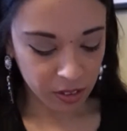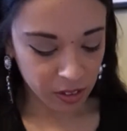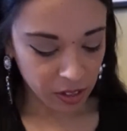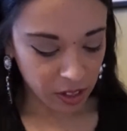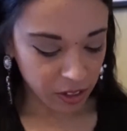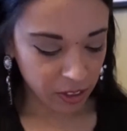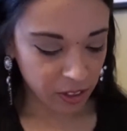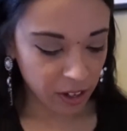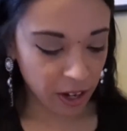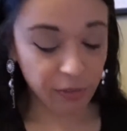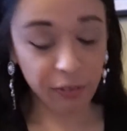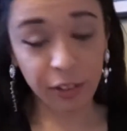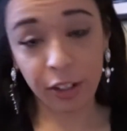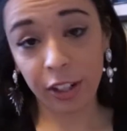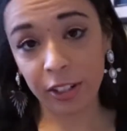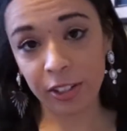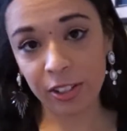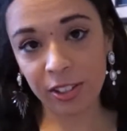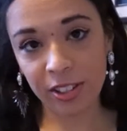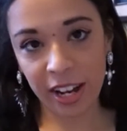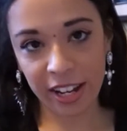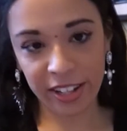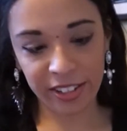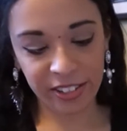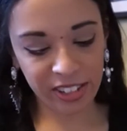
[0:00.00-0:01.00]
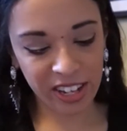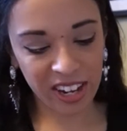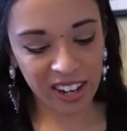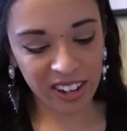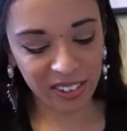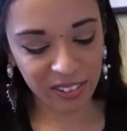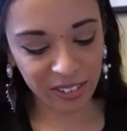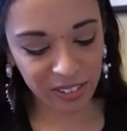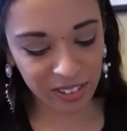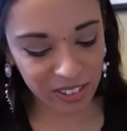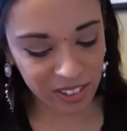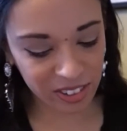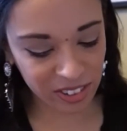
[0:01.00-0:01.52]
if it ever gets nice
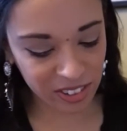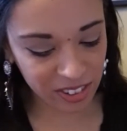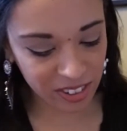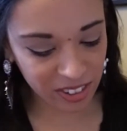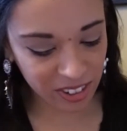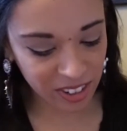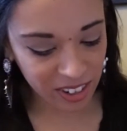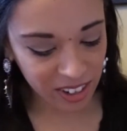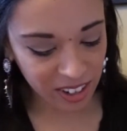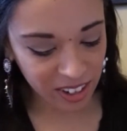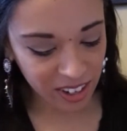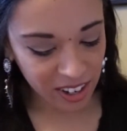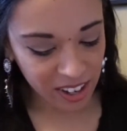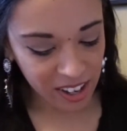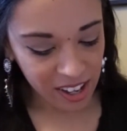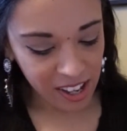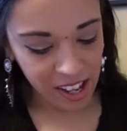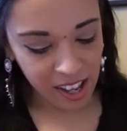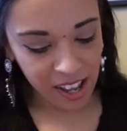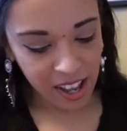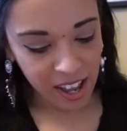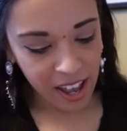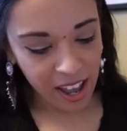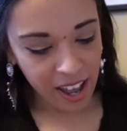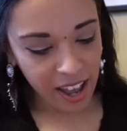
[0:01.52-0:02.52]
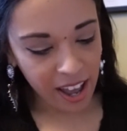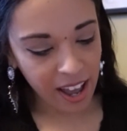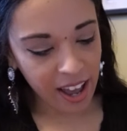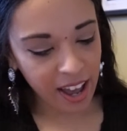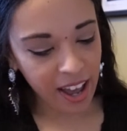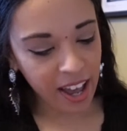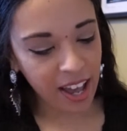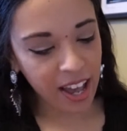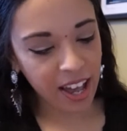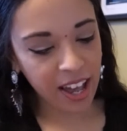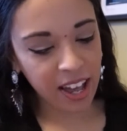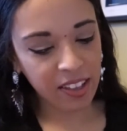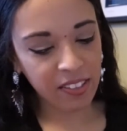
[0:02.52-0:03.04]
out.
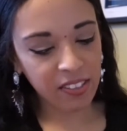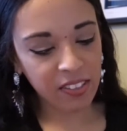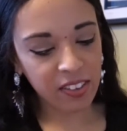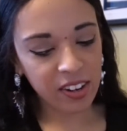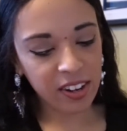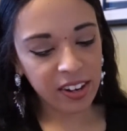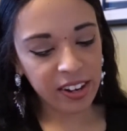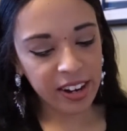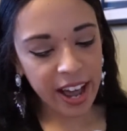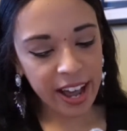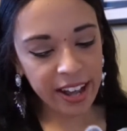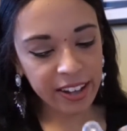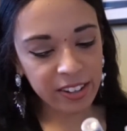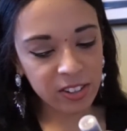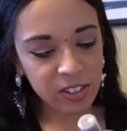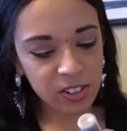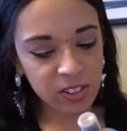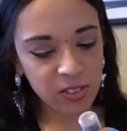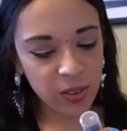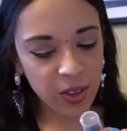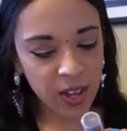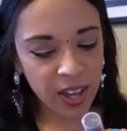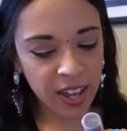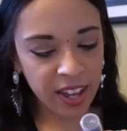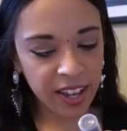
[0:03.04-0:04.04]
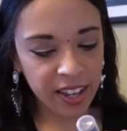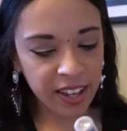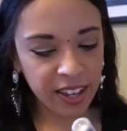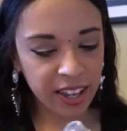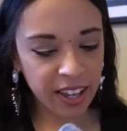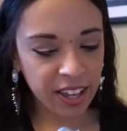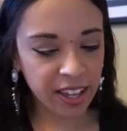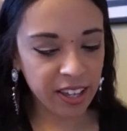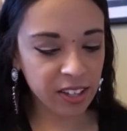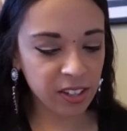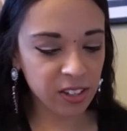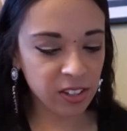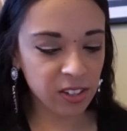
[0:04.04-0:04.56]
And the next thing
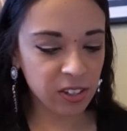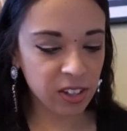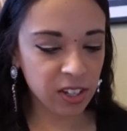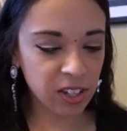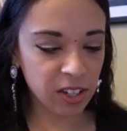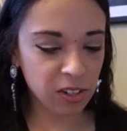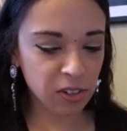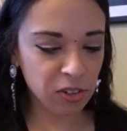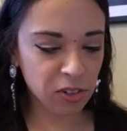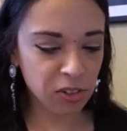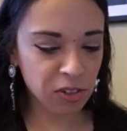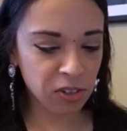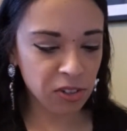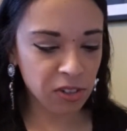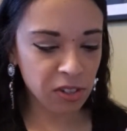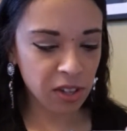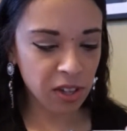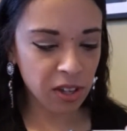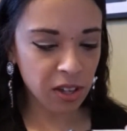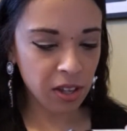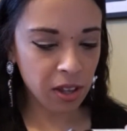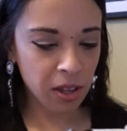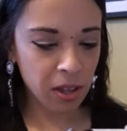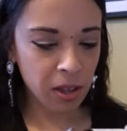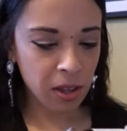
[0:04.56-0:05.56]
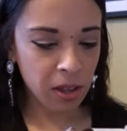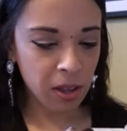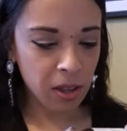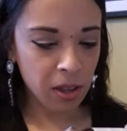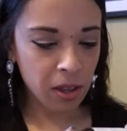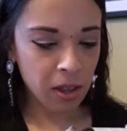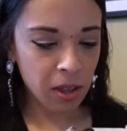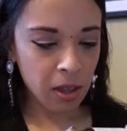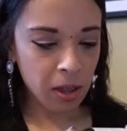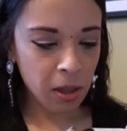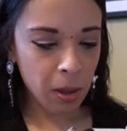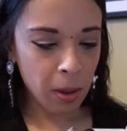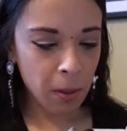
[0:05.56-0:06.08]
is this
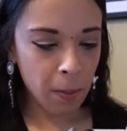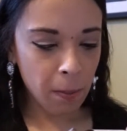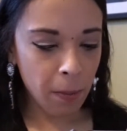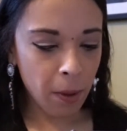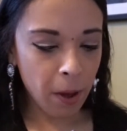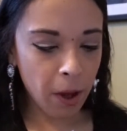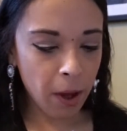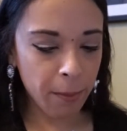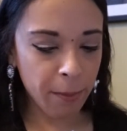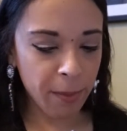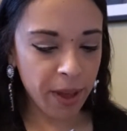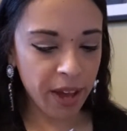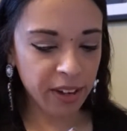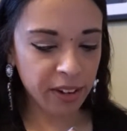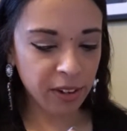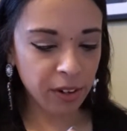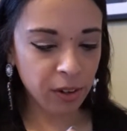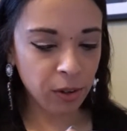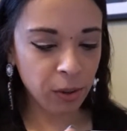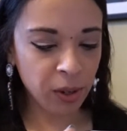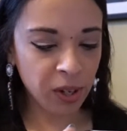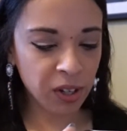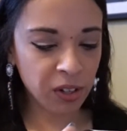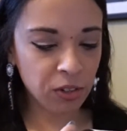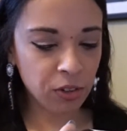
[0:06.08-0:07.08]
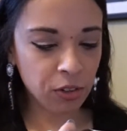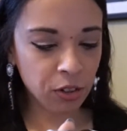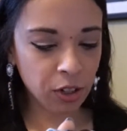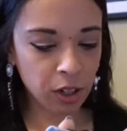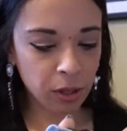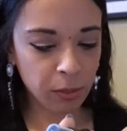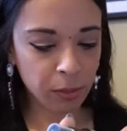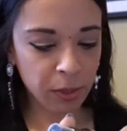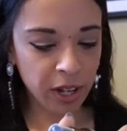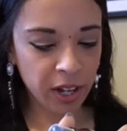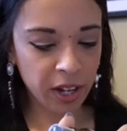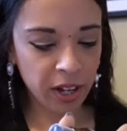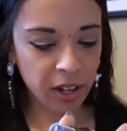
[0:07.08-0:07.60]
Palmetto
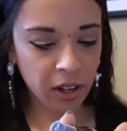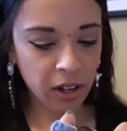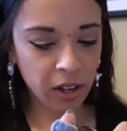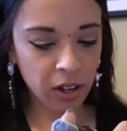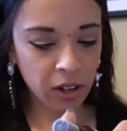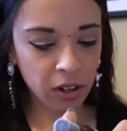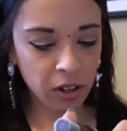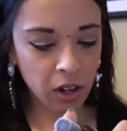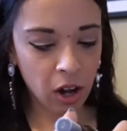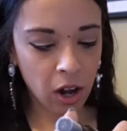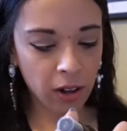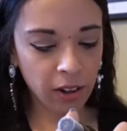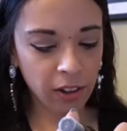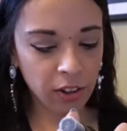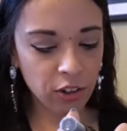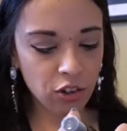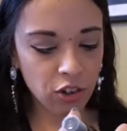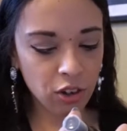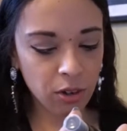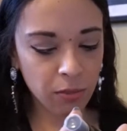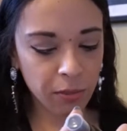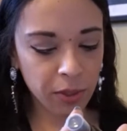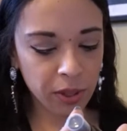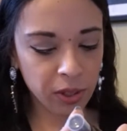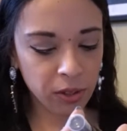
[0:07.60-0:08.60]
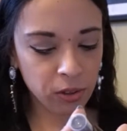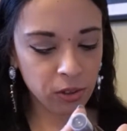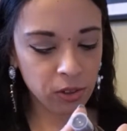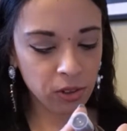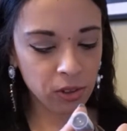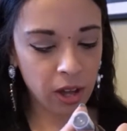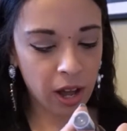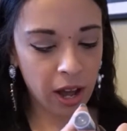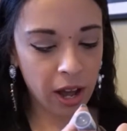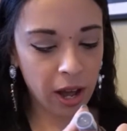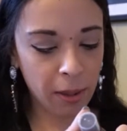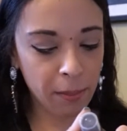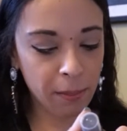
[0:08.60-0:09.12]
Derma Collagen
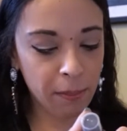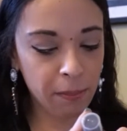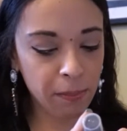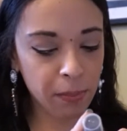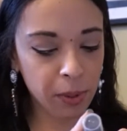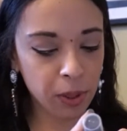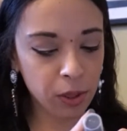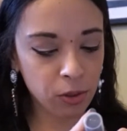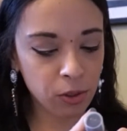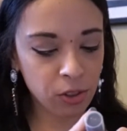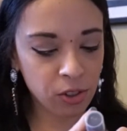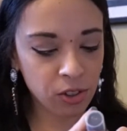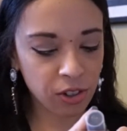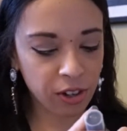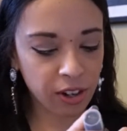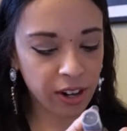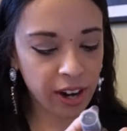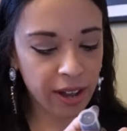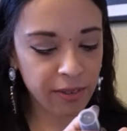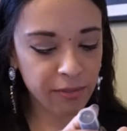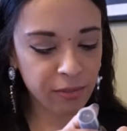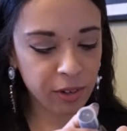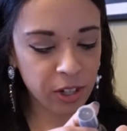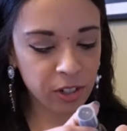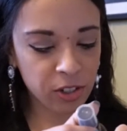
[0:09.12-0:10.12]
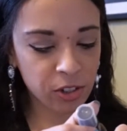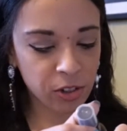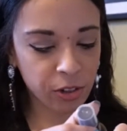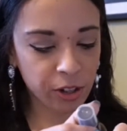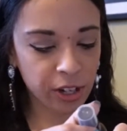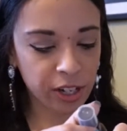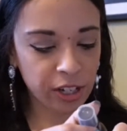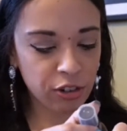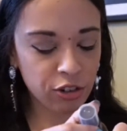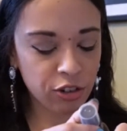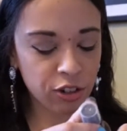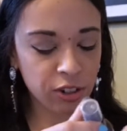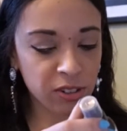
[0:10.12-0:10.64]
Booster and
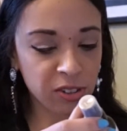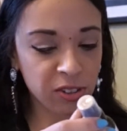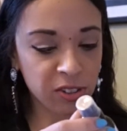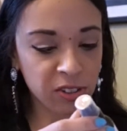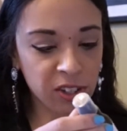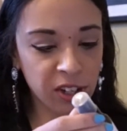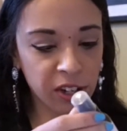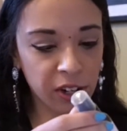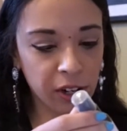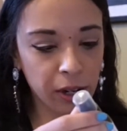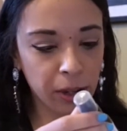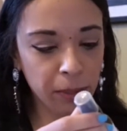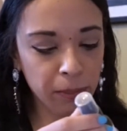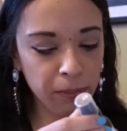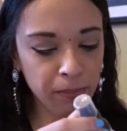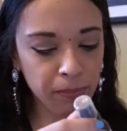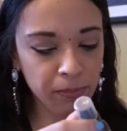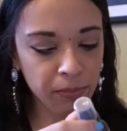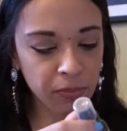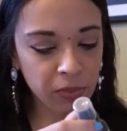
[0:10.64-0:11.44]
Restoration Serum.